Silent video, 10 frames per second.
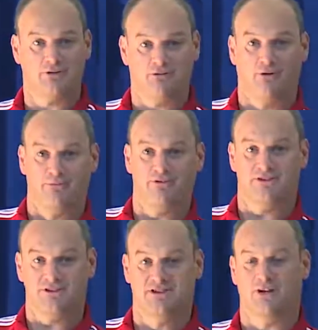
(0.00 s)
from
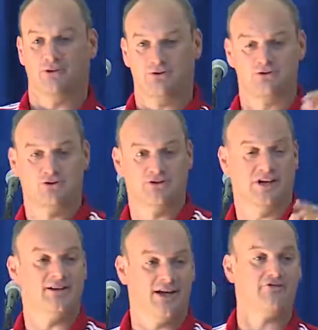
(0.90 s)
January to June,
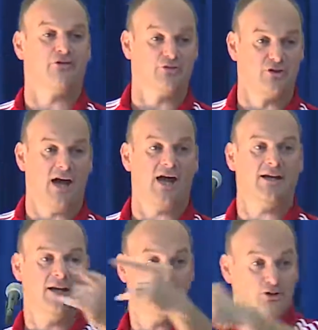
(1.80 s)
and then from July
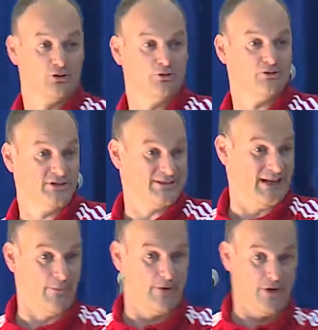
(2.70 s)
to
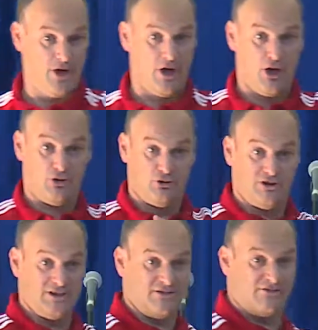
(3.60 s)
December. So
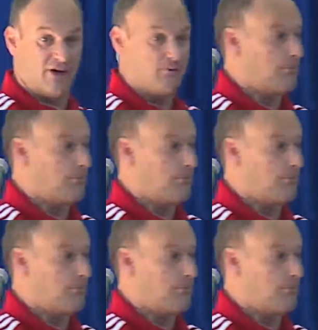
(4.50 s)
this is very